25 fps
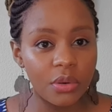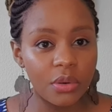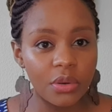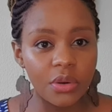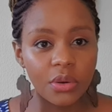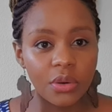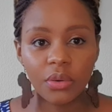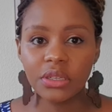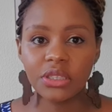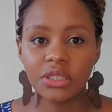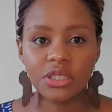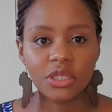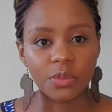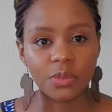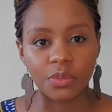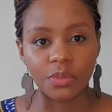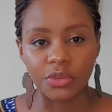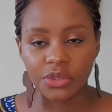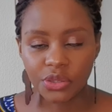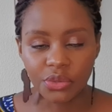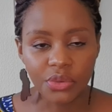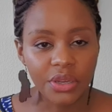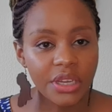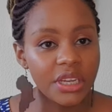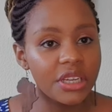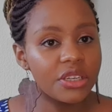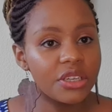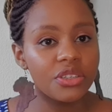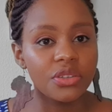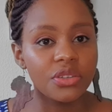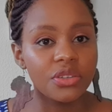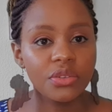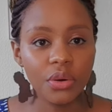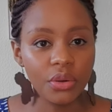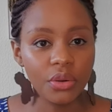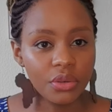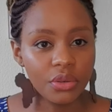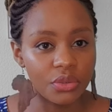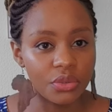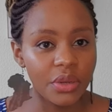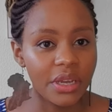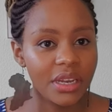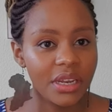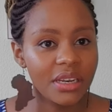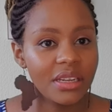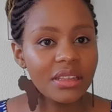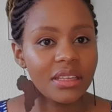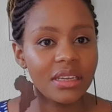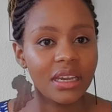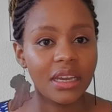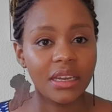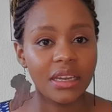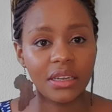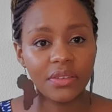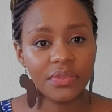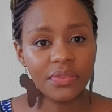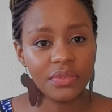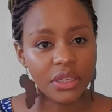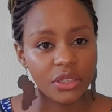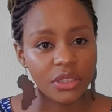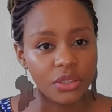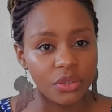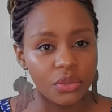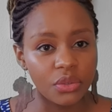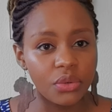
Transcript: No one's supposed to hit you or do anything, and if they do,